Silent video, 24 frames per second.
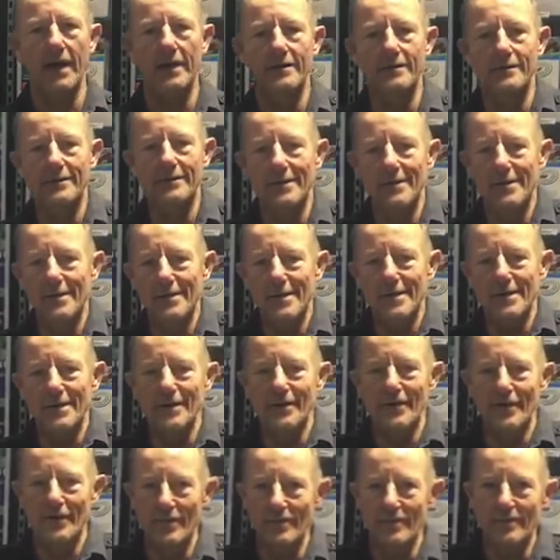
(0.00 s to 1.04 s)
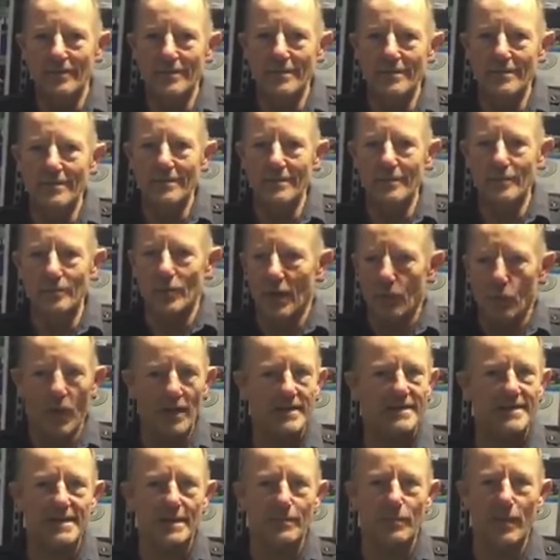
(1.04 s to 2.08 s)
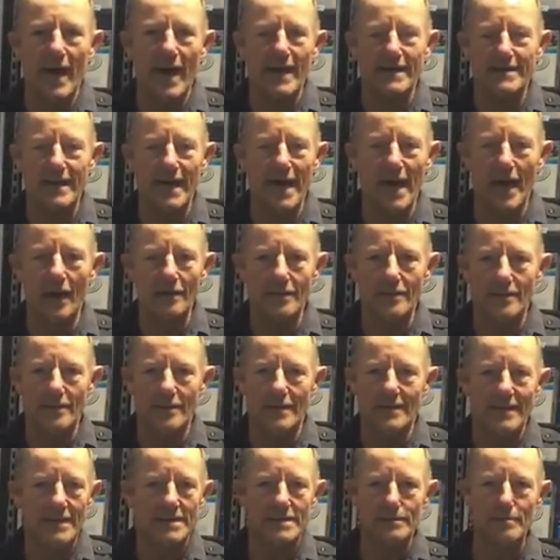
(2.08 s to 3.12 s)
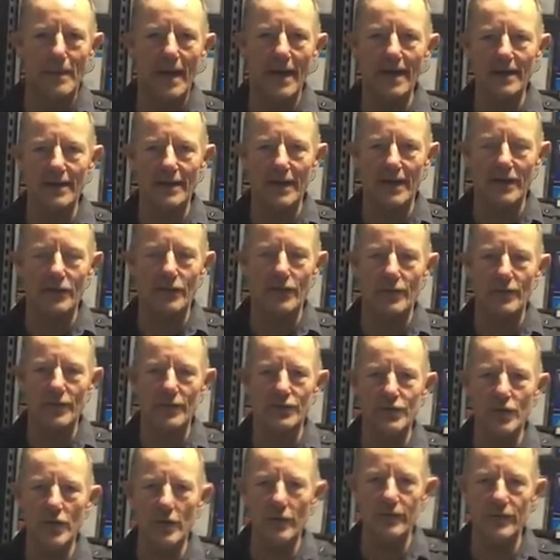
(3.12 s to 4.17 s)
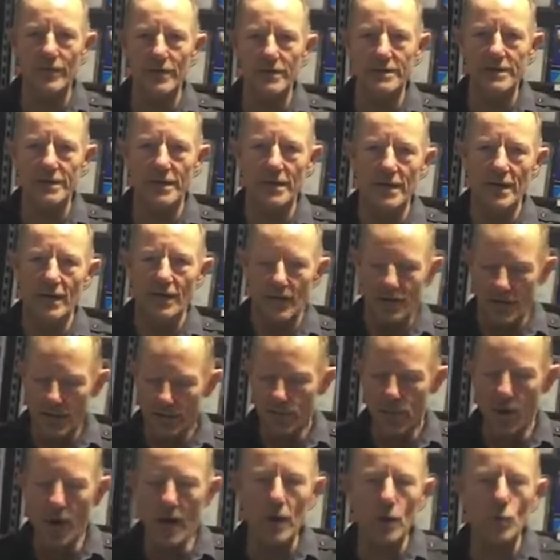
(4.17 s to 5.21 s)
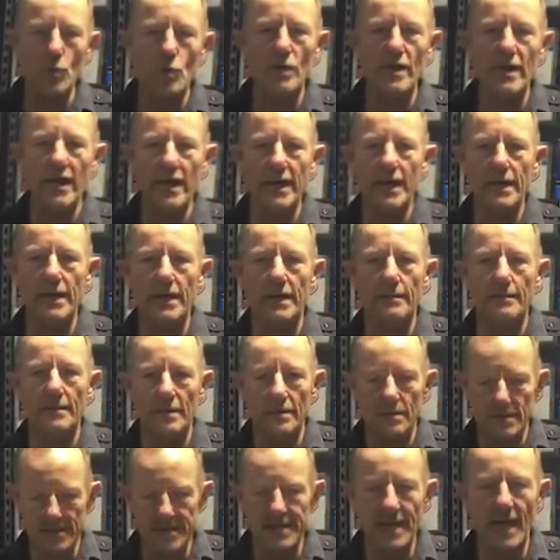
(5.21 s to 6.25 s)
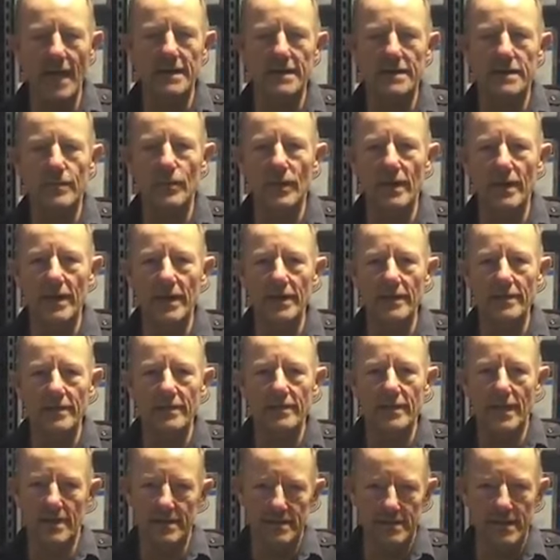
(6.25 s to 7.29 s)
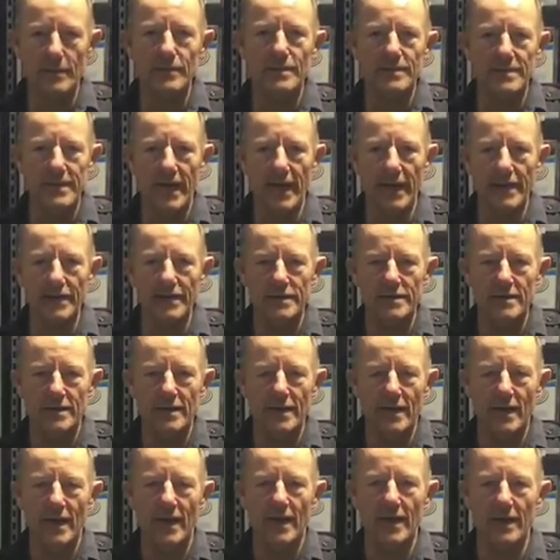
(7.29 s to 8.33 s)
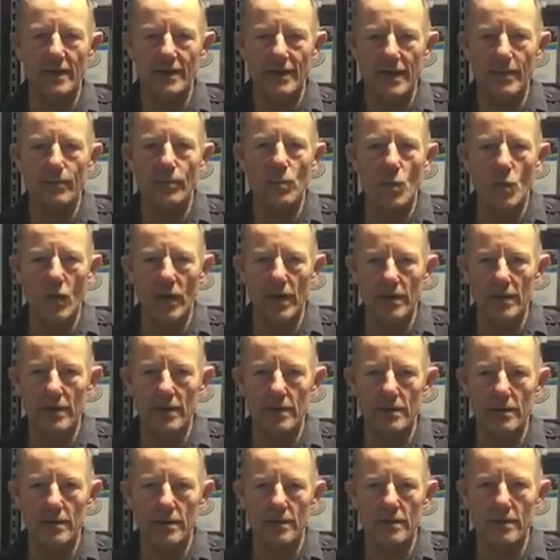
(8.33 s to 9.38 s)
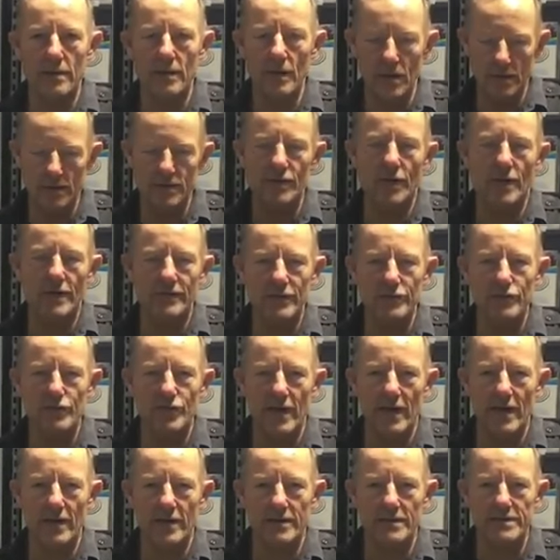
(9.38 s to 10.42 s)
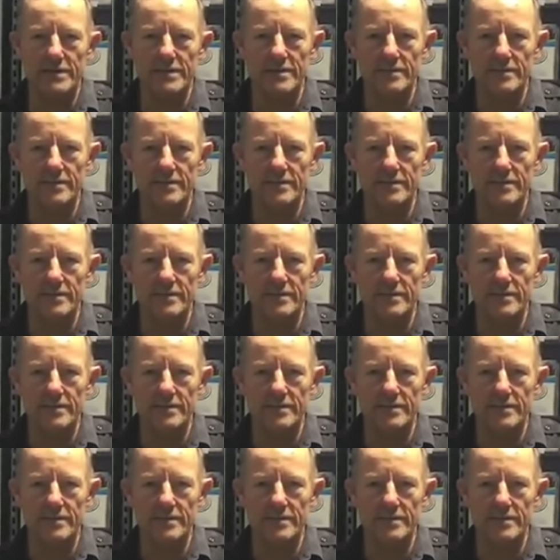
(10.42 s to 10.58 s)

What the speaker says: And once they're blacked out, it doesn't matter that they're on the surface, the body will kick in and start to breathe at some stage, and at that point the diver drowns.